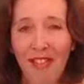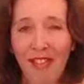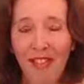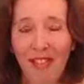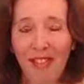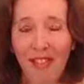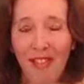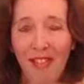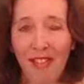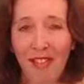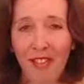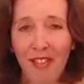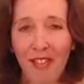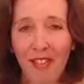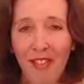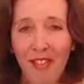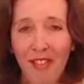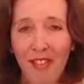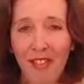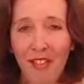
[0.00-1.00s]

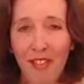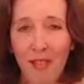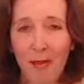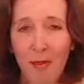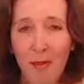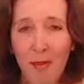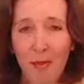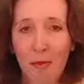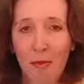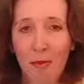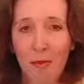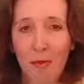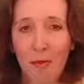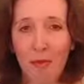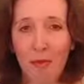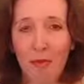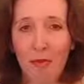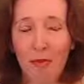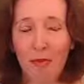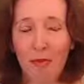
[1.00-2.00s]

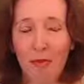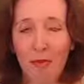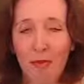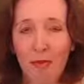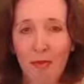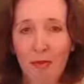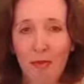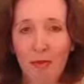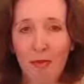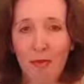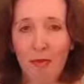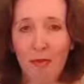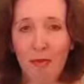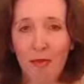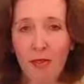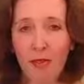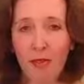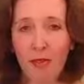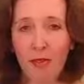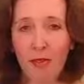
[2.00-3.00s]

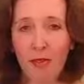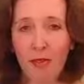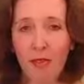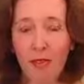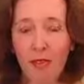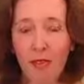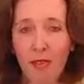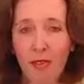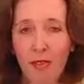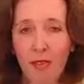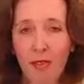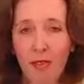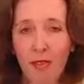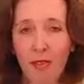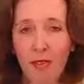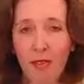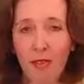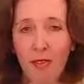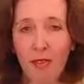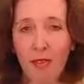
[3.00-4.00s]

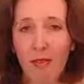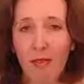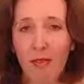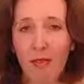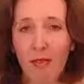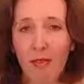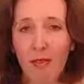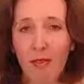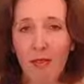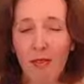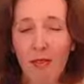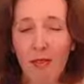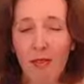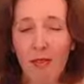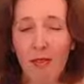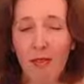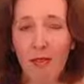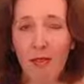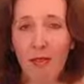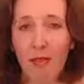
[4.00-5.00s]

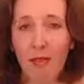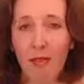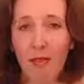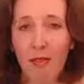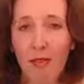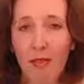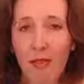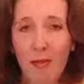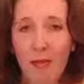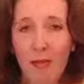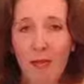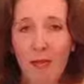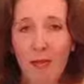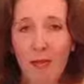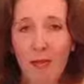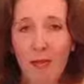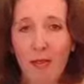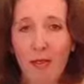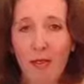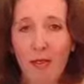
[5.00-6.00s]

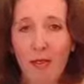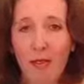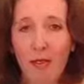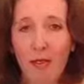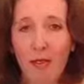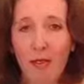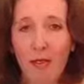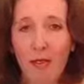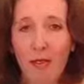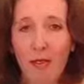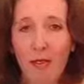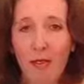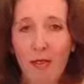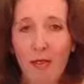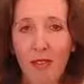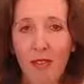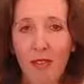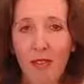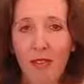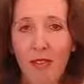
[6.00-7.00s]

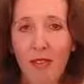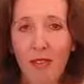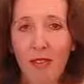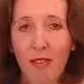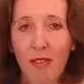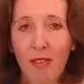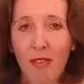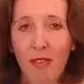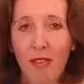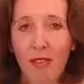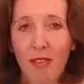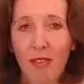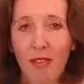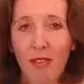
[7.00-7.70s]
[no speech]